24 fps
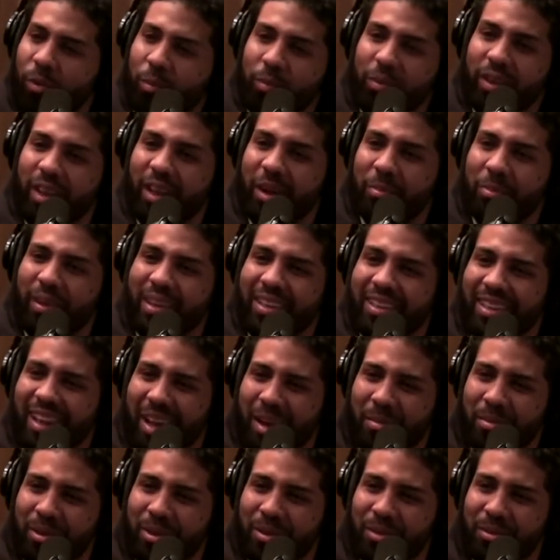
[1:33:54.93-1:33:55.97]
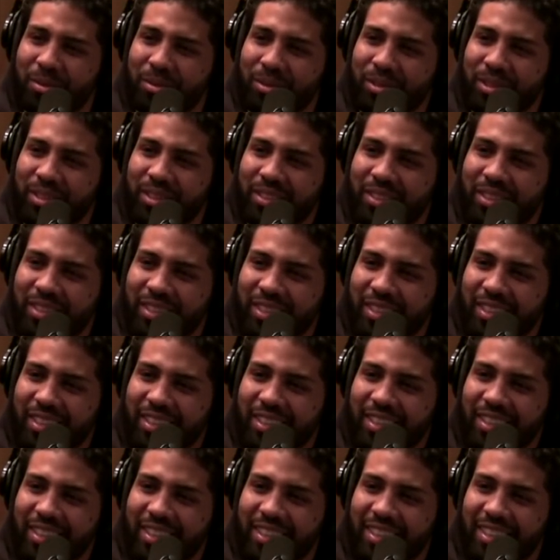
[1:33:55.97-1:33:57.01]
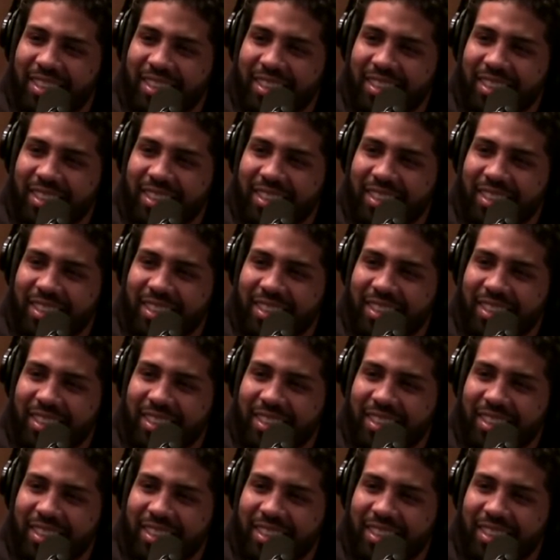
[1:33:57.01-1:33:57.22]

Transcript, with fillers: Y'all don't play dominoes? They do, but like that ain't.